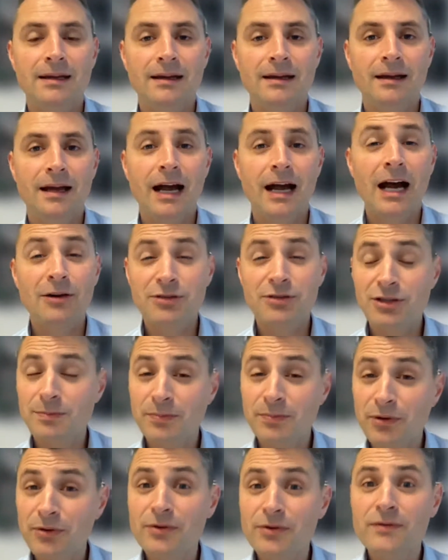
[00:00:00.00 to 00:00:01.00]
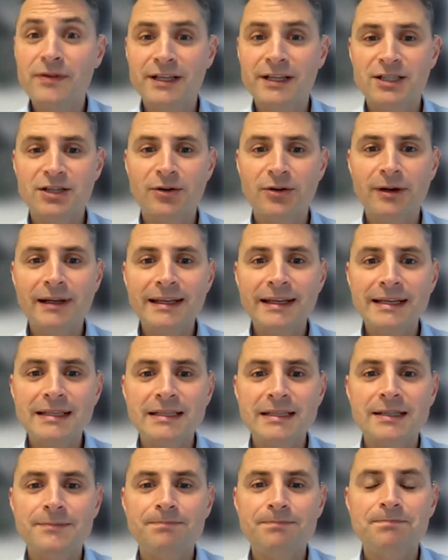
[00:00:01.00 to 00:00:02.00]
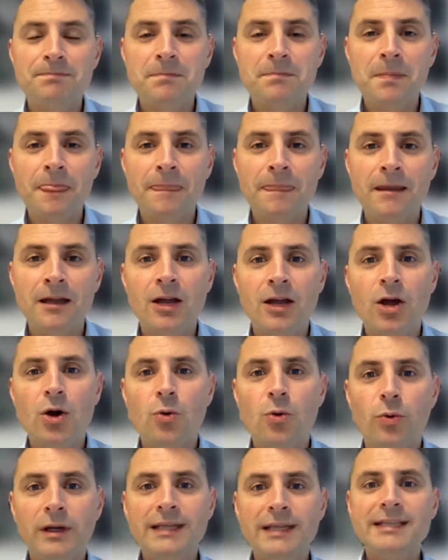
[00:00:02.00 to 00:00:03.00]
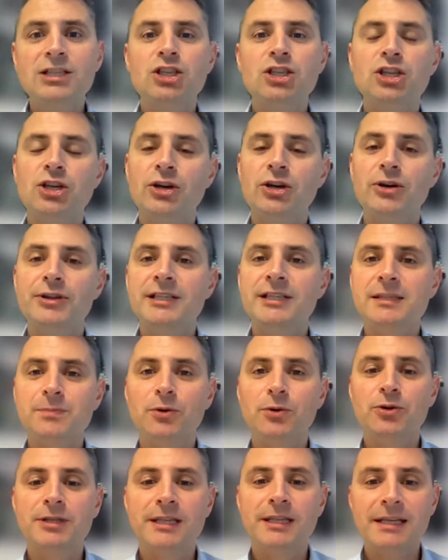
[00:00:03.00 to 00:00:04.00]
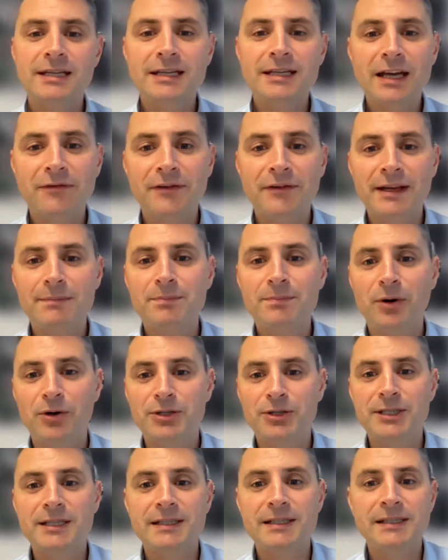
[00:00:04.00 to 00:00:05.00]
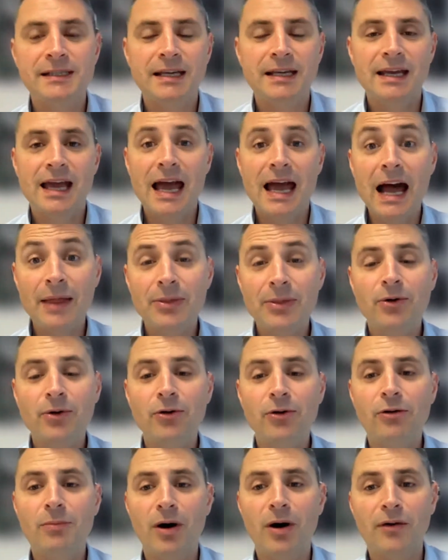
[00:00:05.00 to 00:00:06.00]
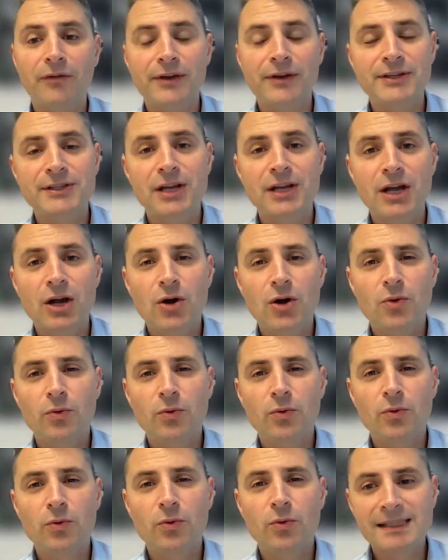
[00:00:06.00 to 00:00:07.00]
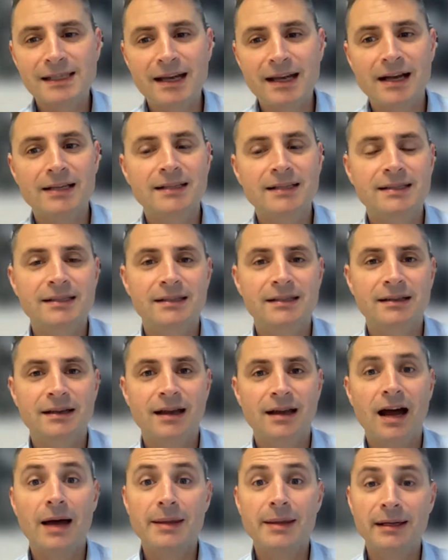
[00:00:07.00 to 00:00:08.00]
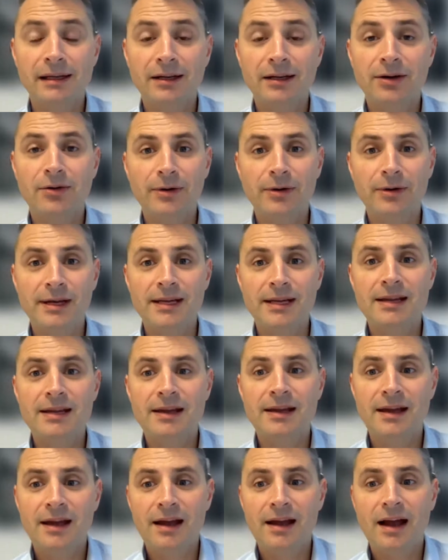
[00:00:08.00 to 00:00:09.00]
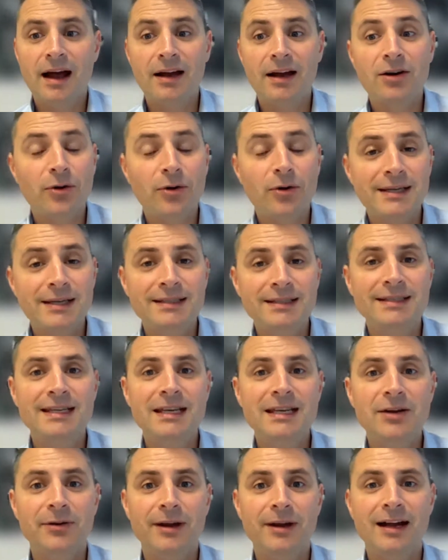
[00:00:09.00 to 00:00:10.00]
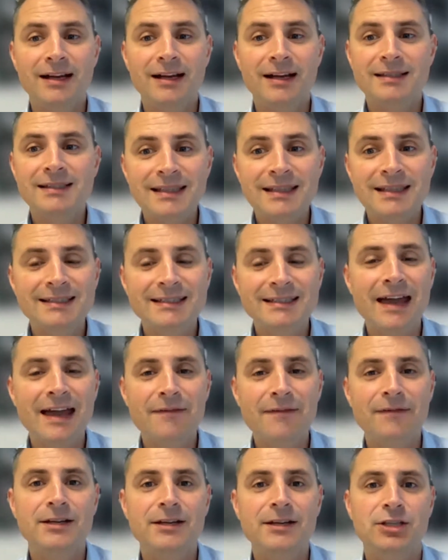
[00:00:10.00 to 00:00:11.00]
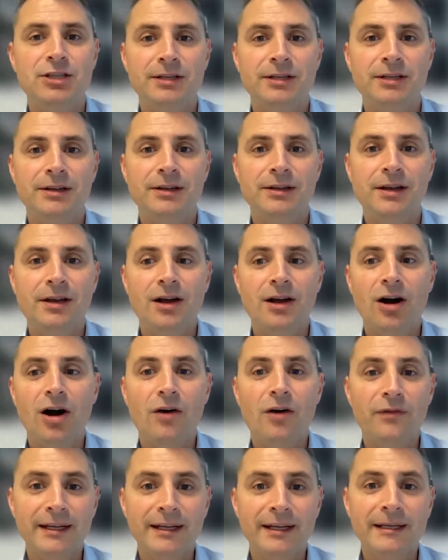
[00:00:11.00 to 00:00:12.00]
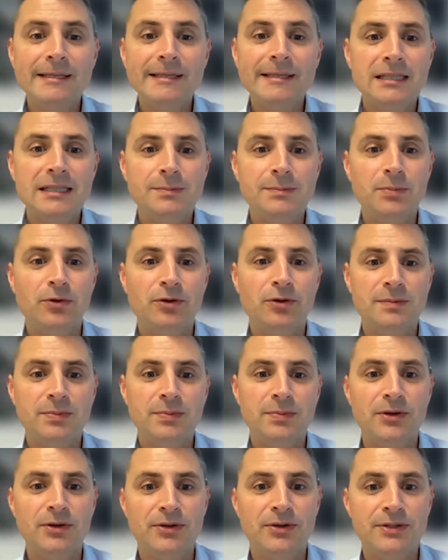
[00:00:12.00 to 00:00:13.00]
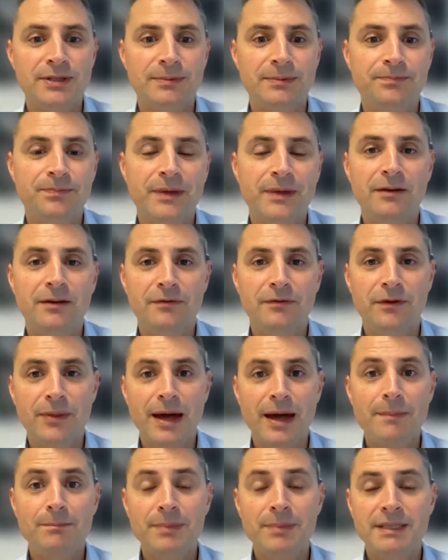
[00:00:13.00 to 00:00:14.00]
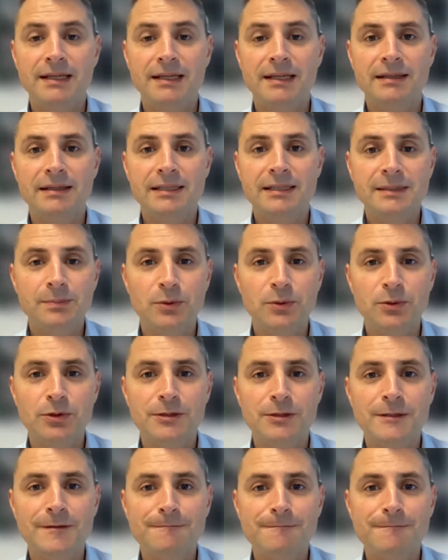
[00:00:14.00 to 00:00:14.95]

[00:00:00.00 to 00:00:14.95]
How do you prove that you're elite? Well, each year the sporting governing bodies and the Home Office will discuss and they'll agree criteria as to the definition of an elite sportsperson for that particular sport.